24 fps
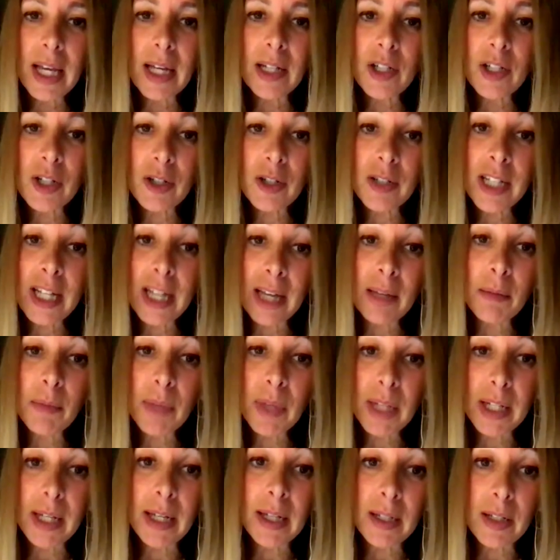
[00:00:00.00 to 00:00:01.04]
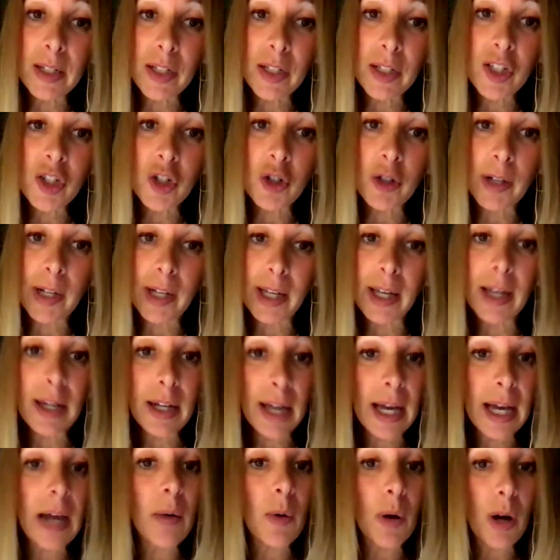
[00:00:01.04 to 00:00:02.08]
entertainment industry and
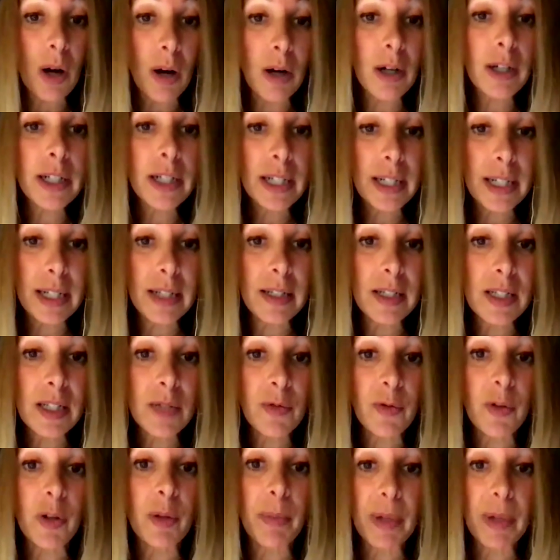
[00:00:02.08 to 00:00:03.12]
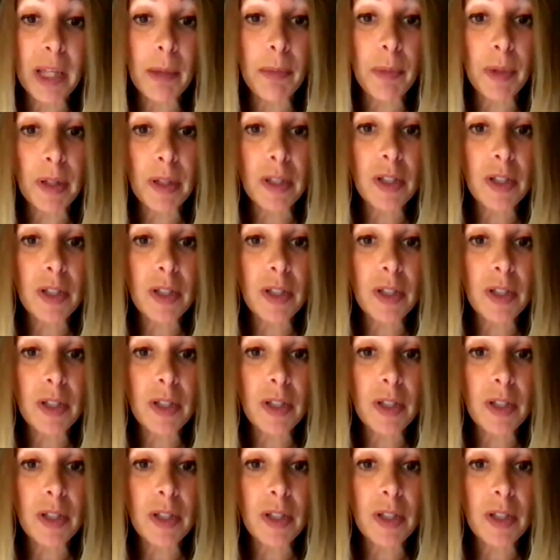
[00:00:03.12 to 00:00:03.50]
how hard it is for people